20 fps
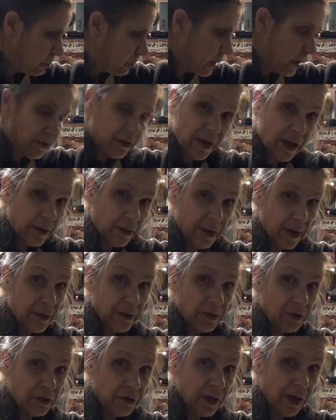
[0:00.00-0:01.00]
That
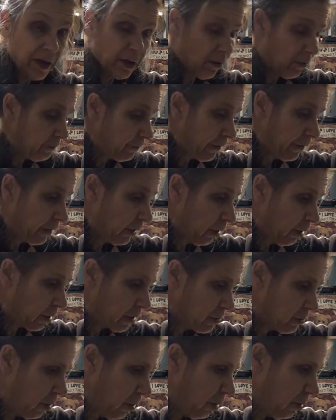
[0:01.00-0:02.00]
didn't take very
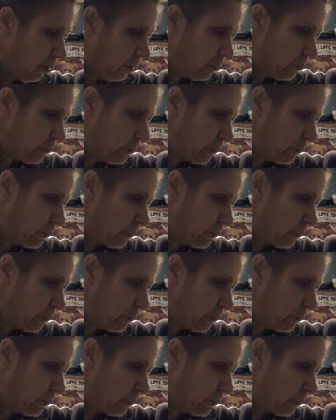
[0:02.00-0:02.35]
long at all.